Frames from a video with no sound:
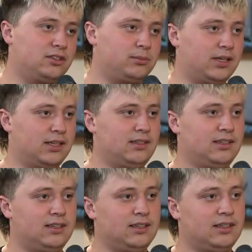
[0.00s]
but
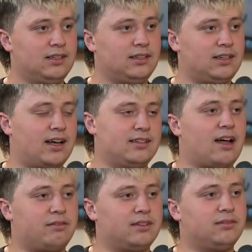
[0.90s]
not as
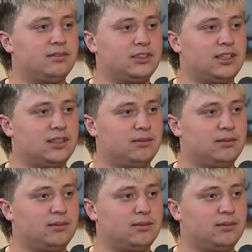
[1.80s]
often for sure.